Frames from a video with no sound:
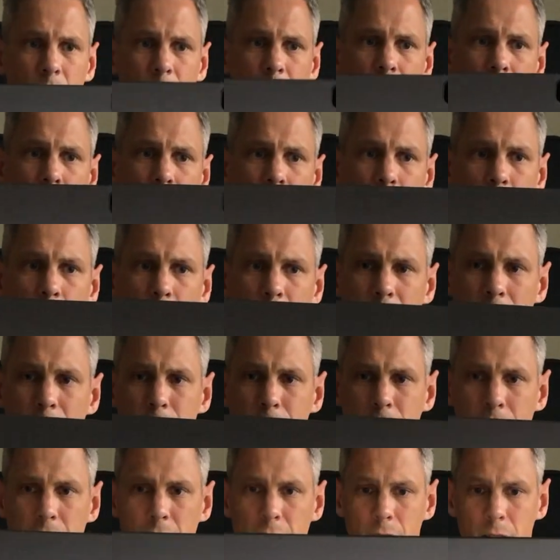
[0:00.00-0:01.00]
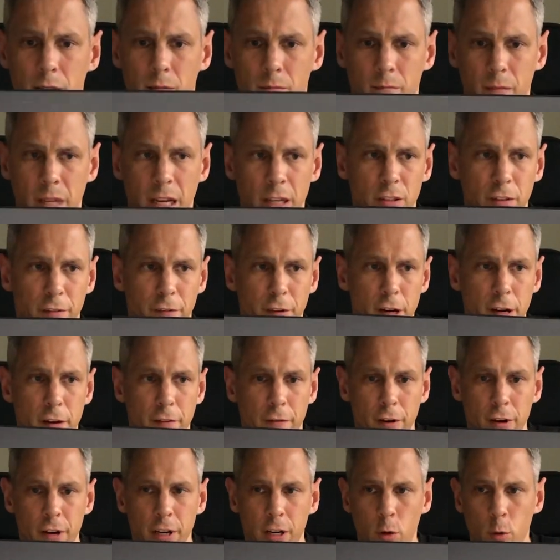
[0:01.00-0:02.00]
there we have it. That was a very,
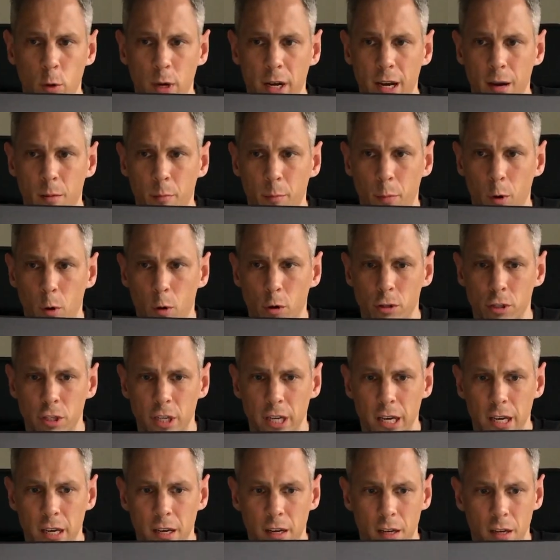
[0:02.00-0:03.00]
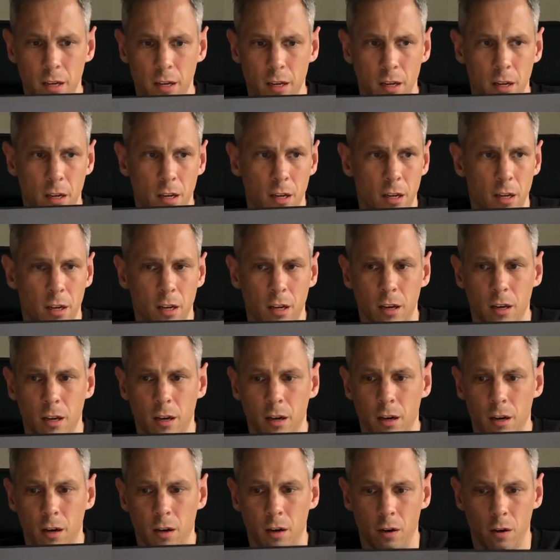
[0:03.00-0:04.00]
very quick unboxing
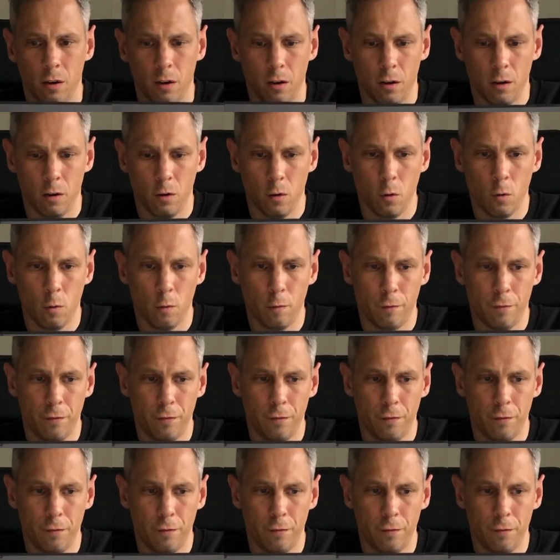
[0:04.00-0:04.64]
of